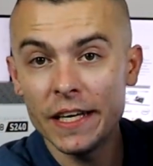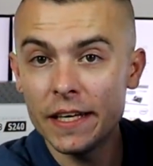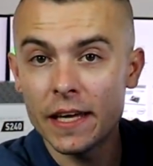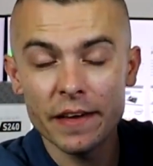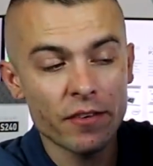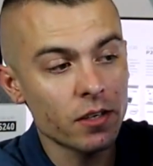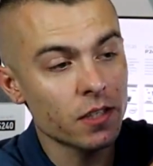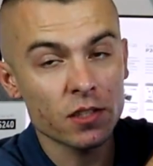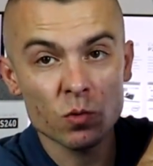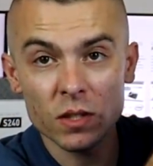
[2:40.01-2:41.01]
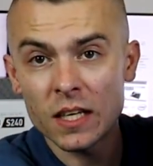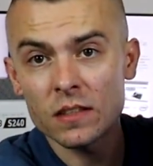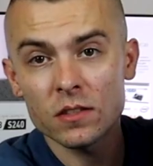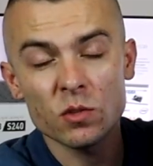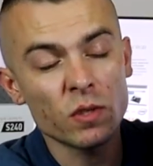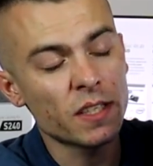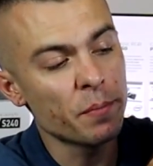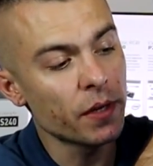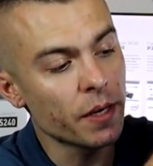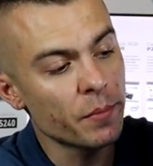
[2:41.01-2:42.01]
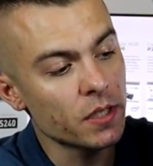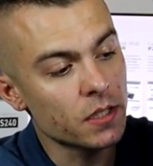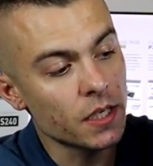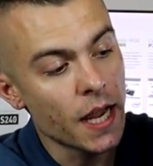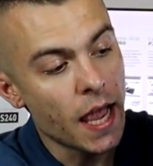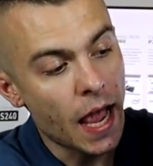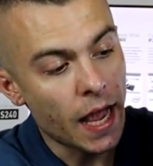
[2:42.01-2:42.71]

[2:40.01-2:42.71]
EK Vardar's 120 millimeter